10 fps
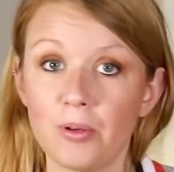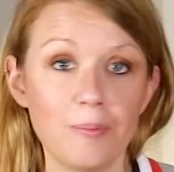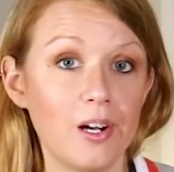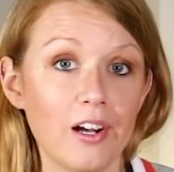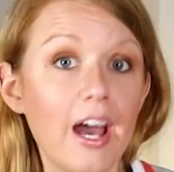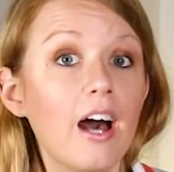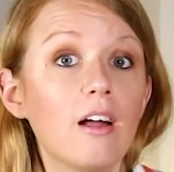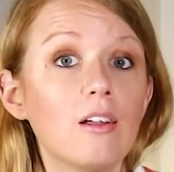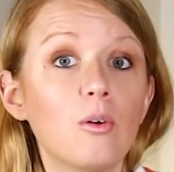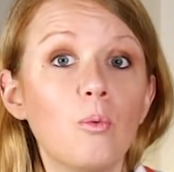Premier
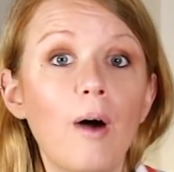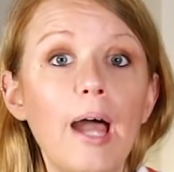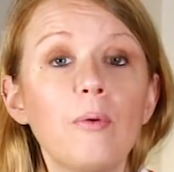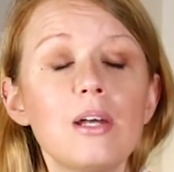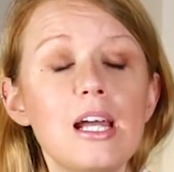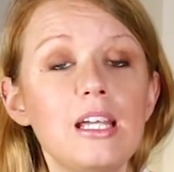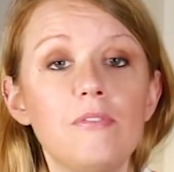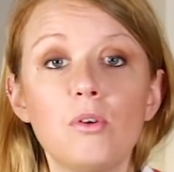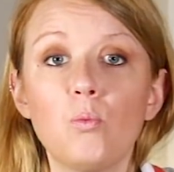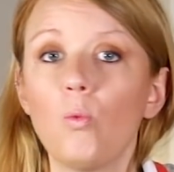Gal, why would I
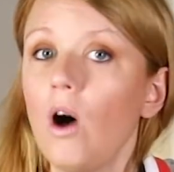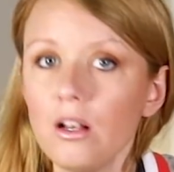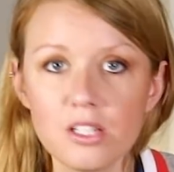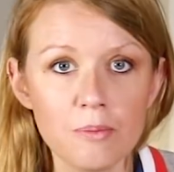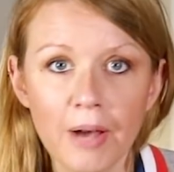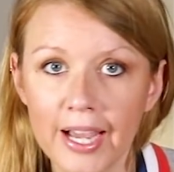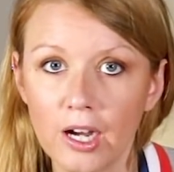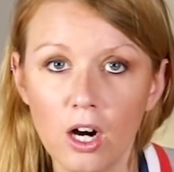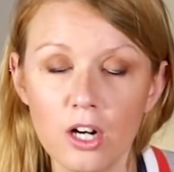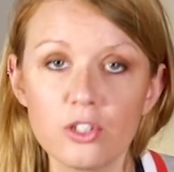even want to buy
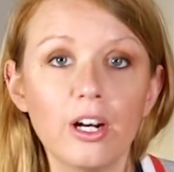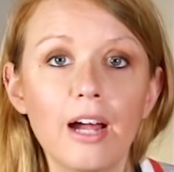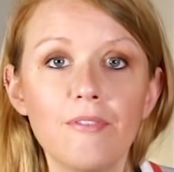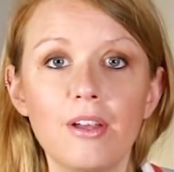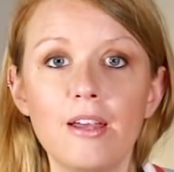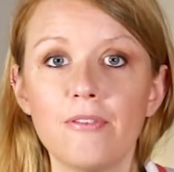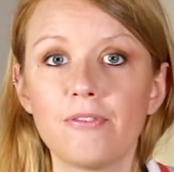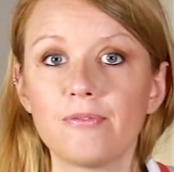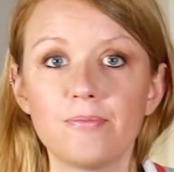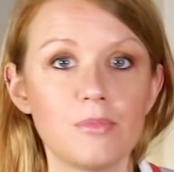a hard drive
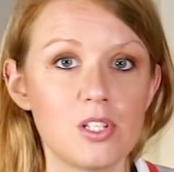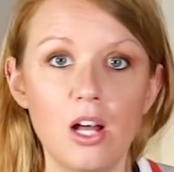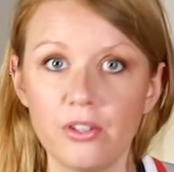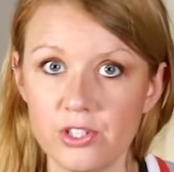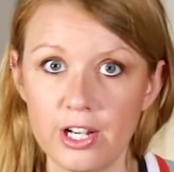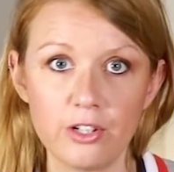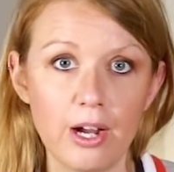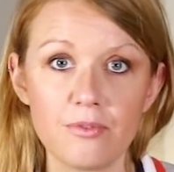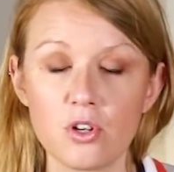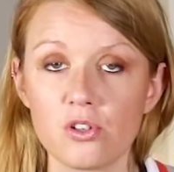if solid state
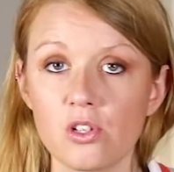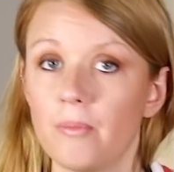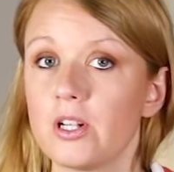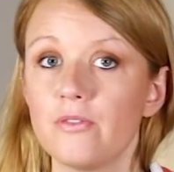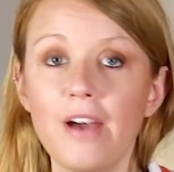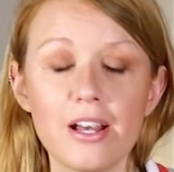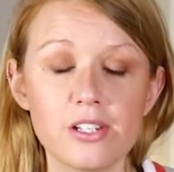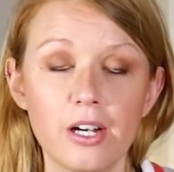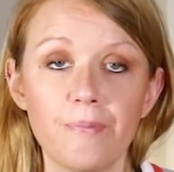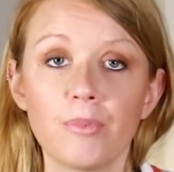drives are so much
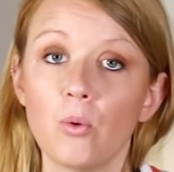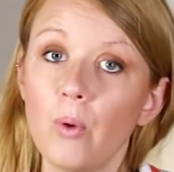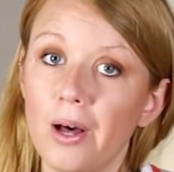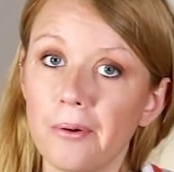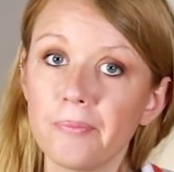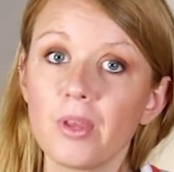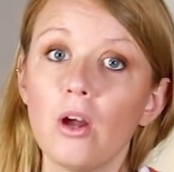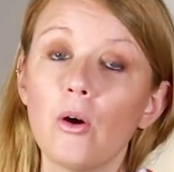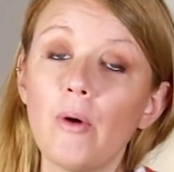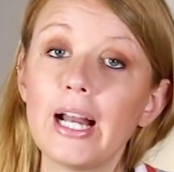faster? Well,
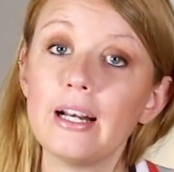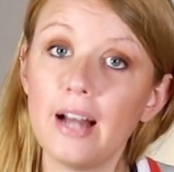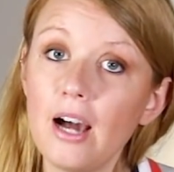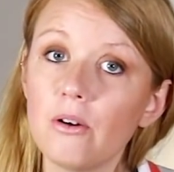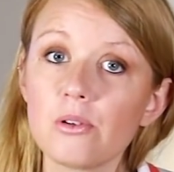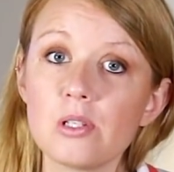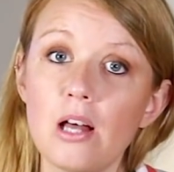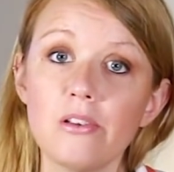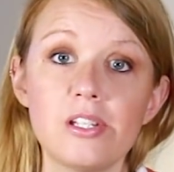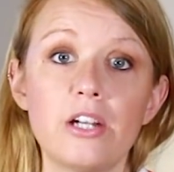right now,
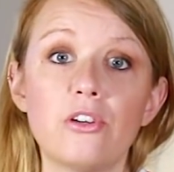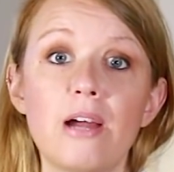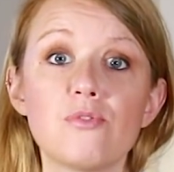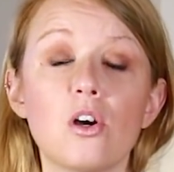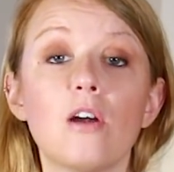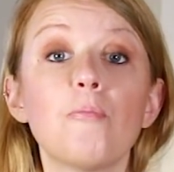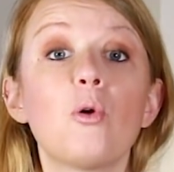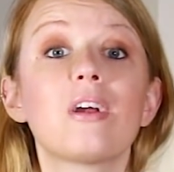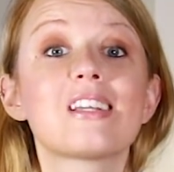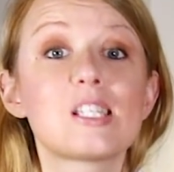solid state drives are
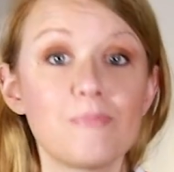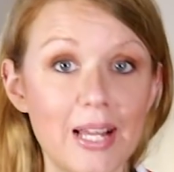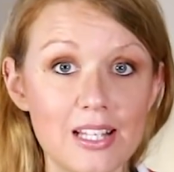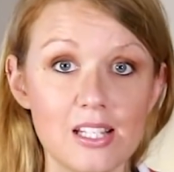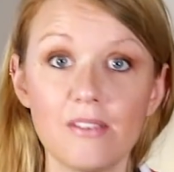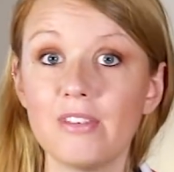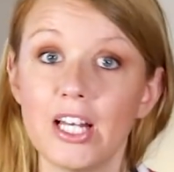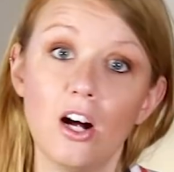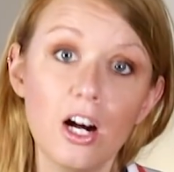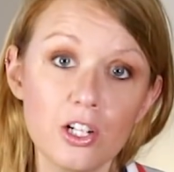more expensive
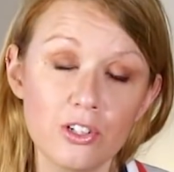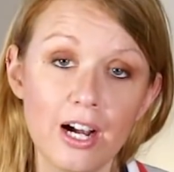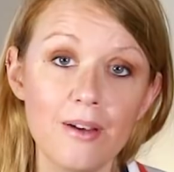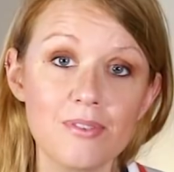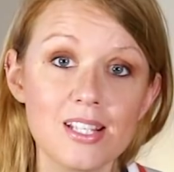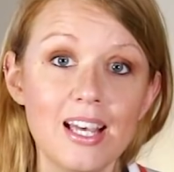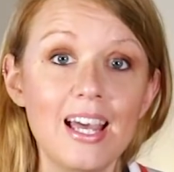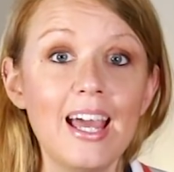than hard drives,